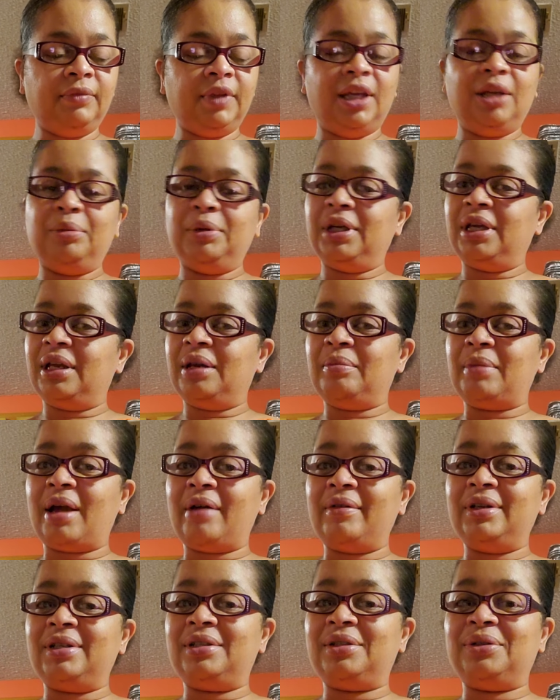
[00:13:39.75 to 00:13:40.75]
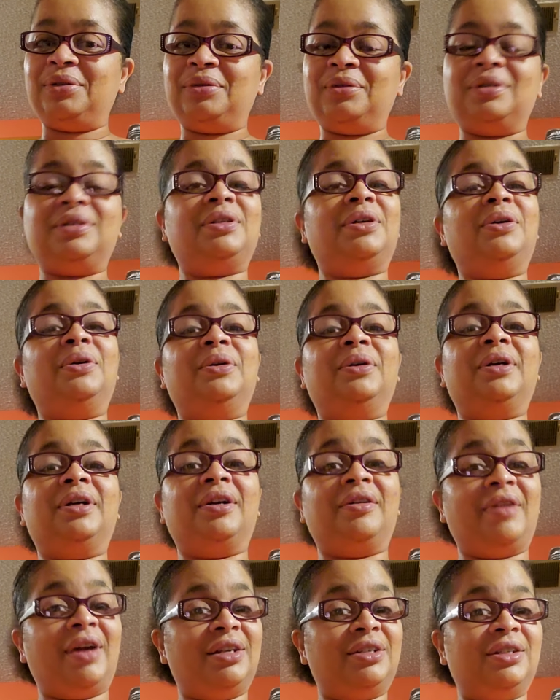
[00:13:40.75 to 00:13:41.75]
he'll be getting married soon. So
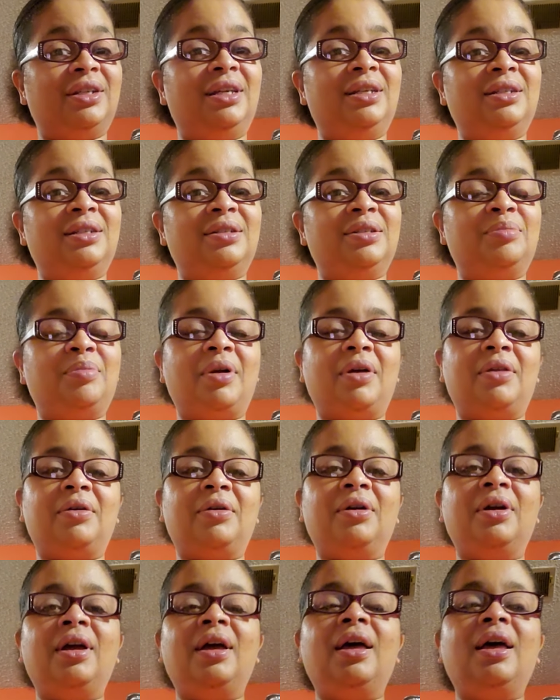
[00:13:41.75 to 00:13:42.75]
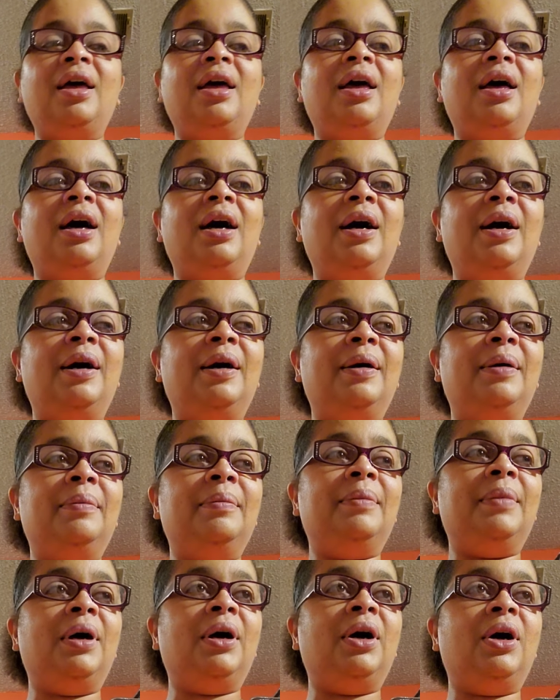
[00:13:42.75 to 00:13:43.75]
congratulations, brother.
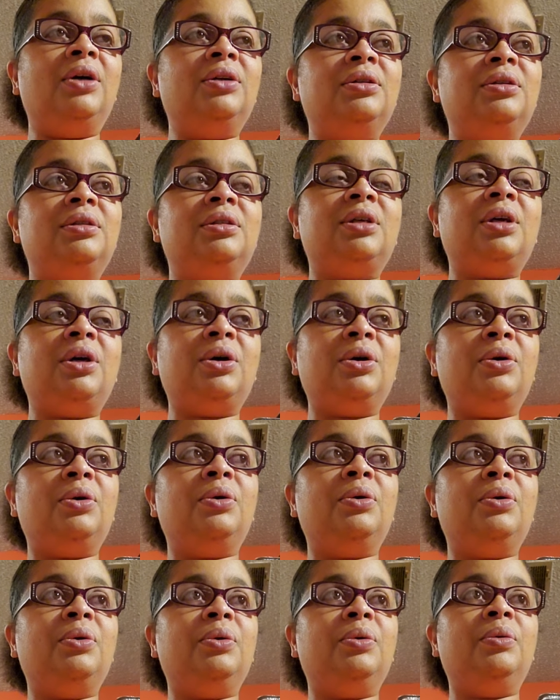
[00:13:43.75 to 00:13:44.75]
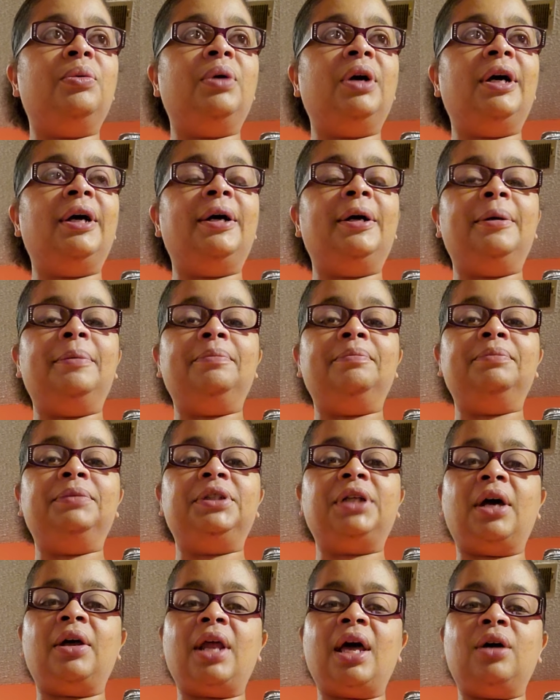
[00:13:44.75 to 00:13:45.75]
Also,
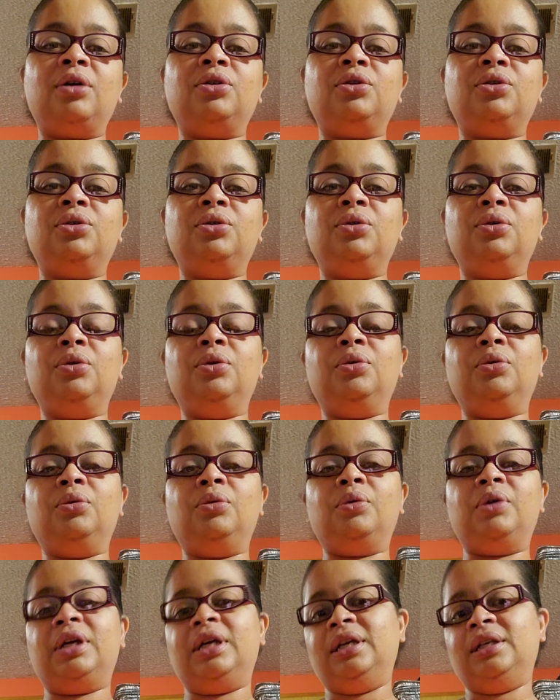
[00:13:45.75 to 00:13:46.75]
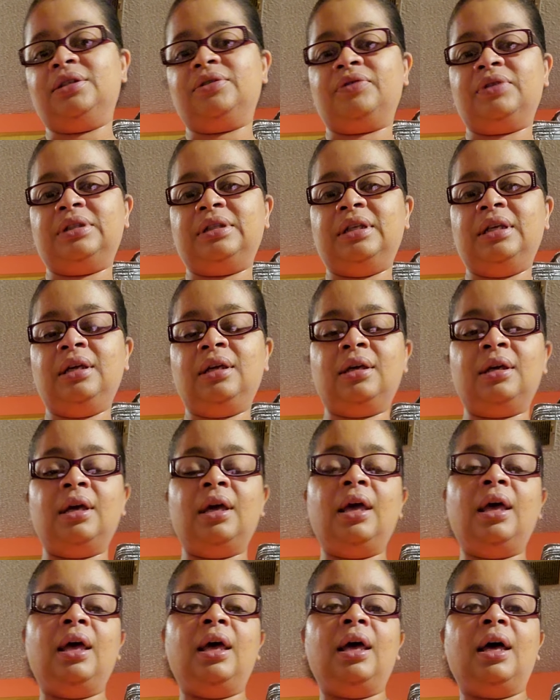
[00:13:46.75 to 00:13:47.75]
shout out to Keys Physique,
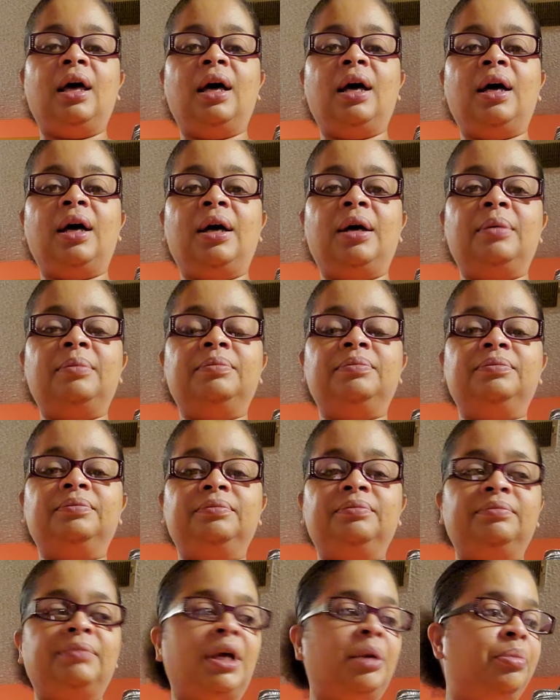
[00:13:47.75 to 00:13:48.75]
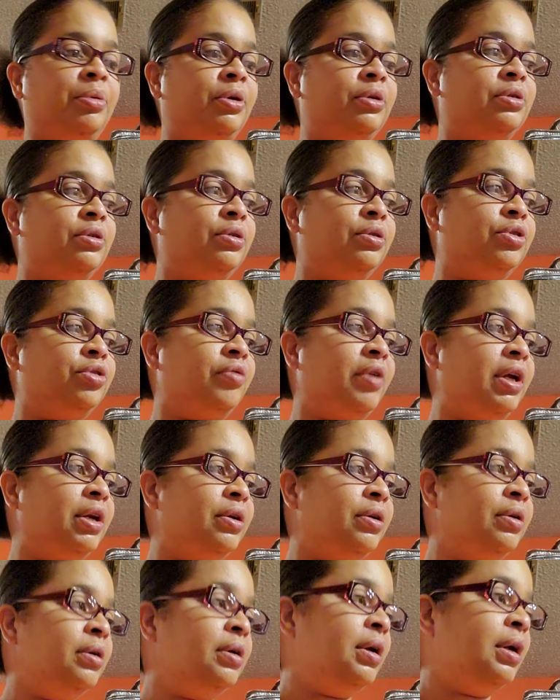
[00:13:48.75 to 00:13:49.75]
my personal
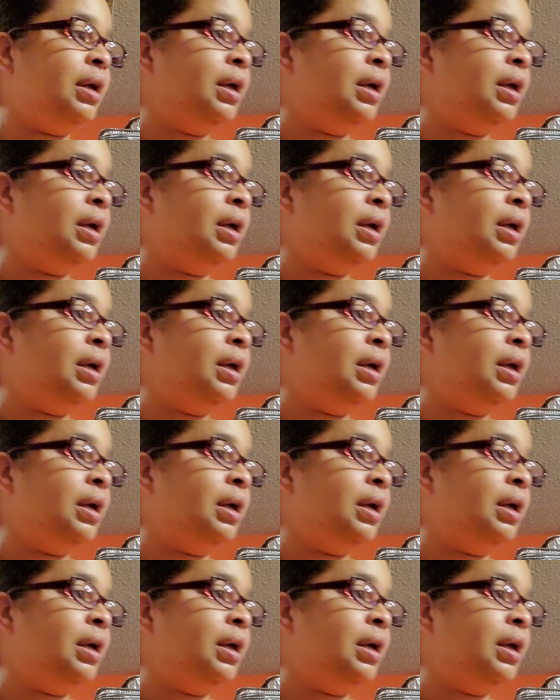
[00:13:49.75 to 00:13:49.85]
trainer,